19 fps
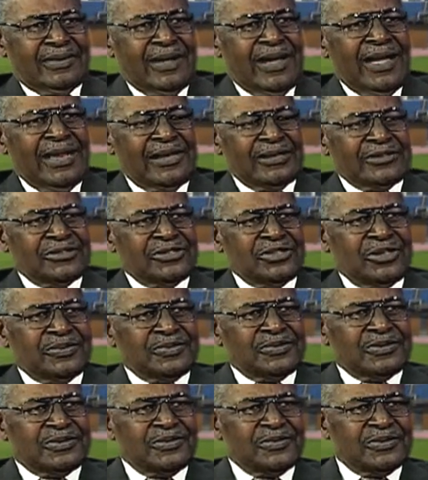
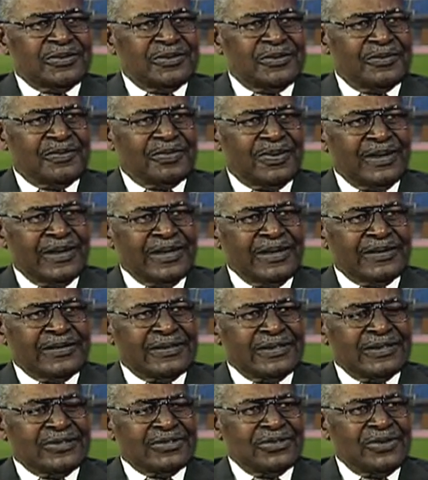scholarships some, place
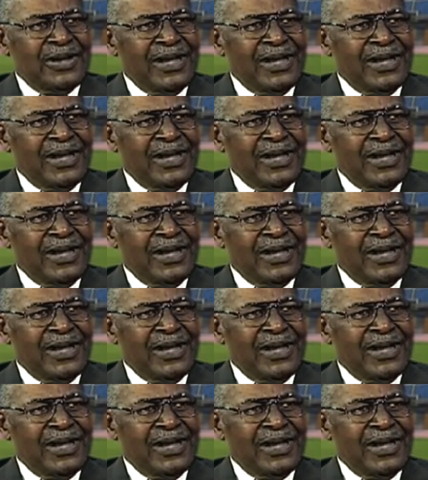that you